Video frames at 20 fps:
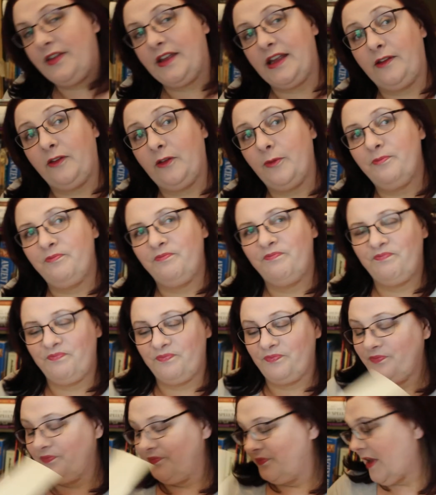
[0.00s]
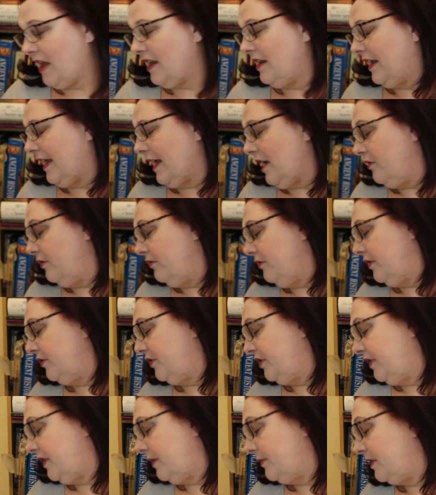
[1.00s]
these. I like Karen Rose,
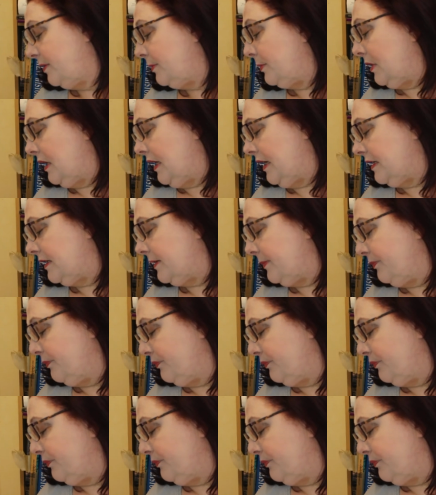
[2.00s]
she's absolutely brilliant.